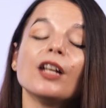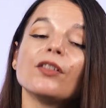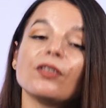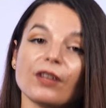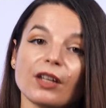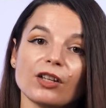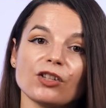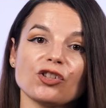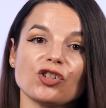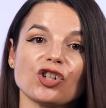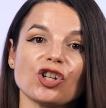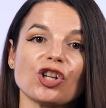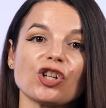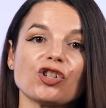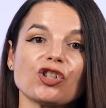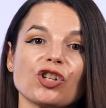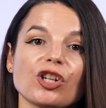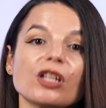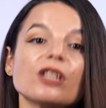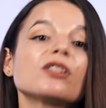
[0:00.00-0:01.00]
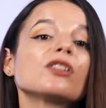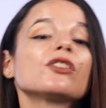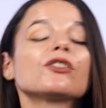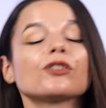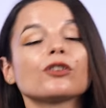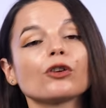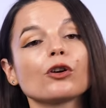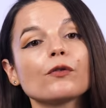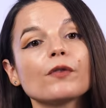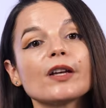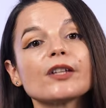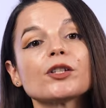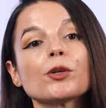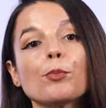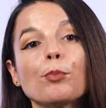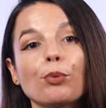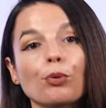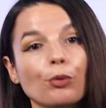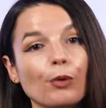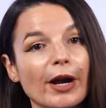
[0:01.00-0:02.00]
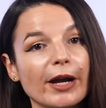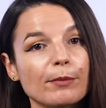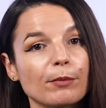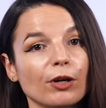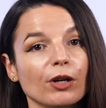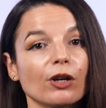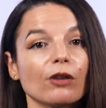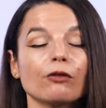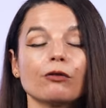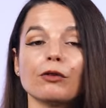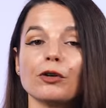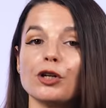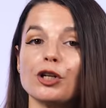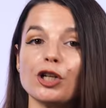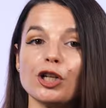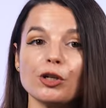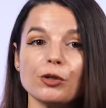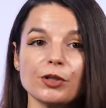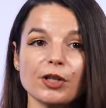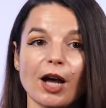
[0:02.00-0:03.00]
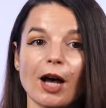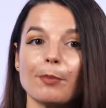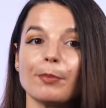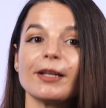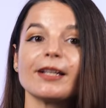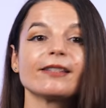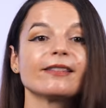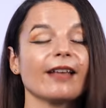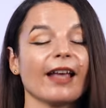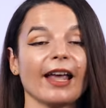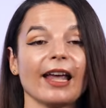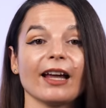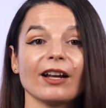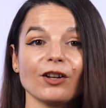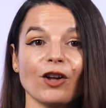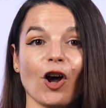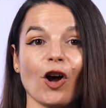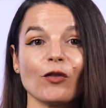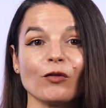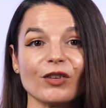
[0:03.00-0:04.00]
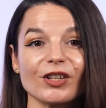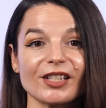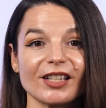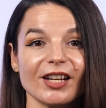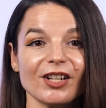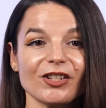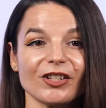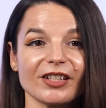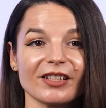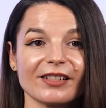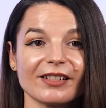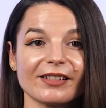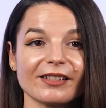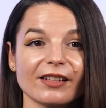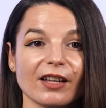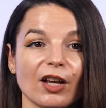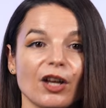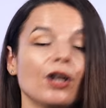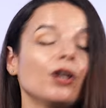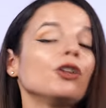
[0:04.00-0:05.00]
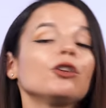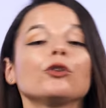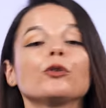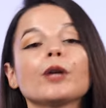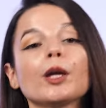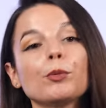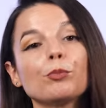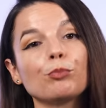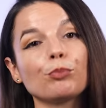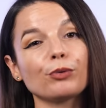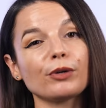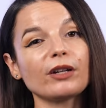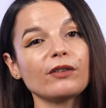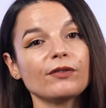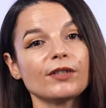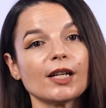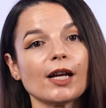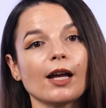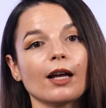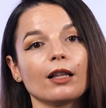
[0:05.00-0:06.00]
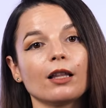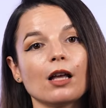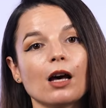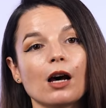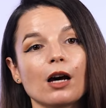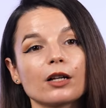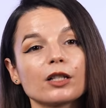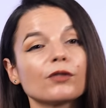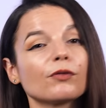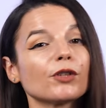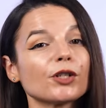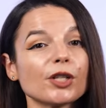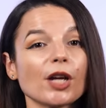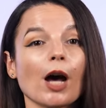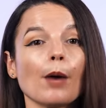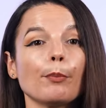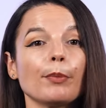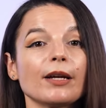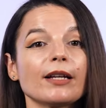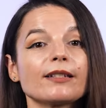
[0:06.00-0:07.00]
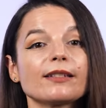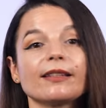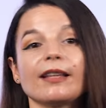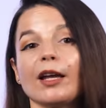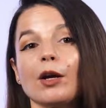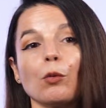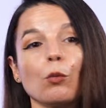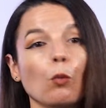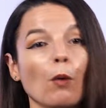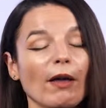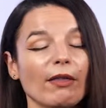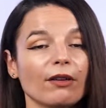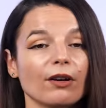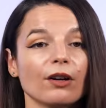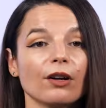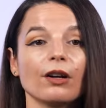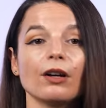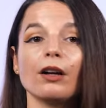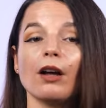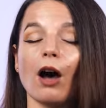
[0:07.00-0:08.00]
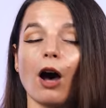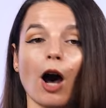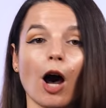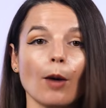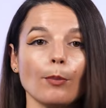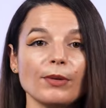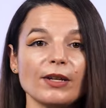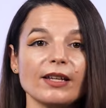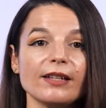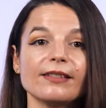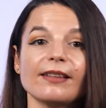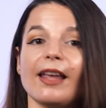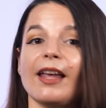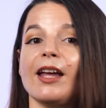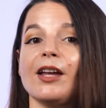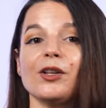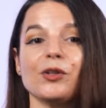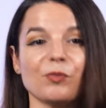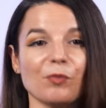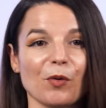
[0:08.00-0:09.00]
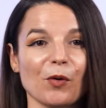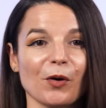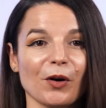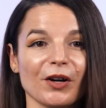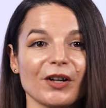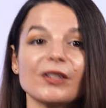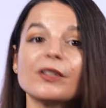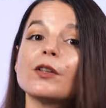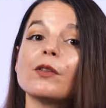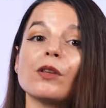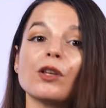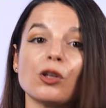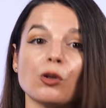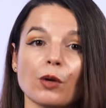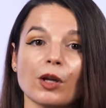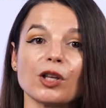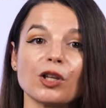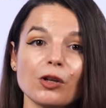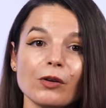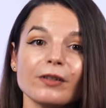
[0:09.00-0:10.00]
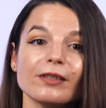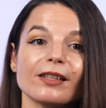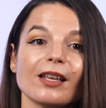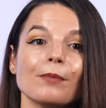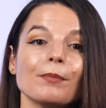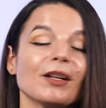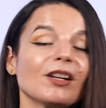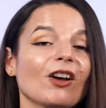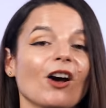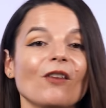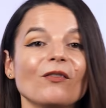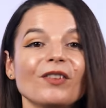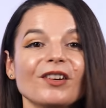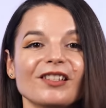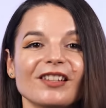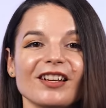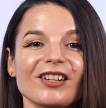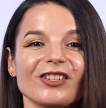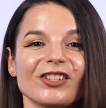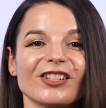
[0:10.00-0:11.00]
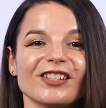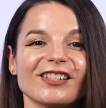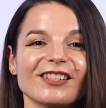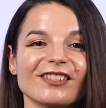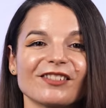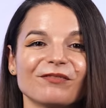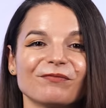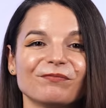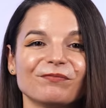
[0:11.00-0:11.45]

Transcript: These cheat sheets serve as a primer for new topics and conversations. You'll get brief dialogues for topics like weather, hobbies, and more, so that you can use them in conversations.